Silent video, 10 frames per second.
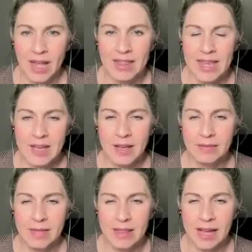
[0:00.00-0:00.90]
I think
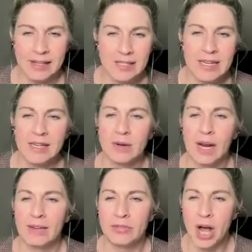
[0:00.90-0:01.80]
the last thing to
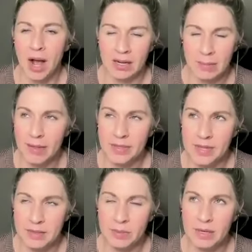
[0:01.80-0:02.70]
kind of talk about
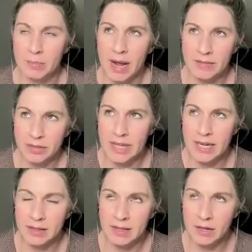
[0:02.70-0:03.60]
this, we did mindful
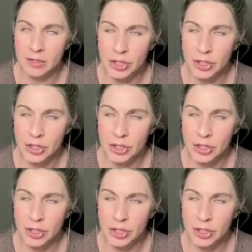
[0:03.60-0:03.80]
eating there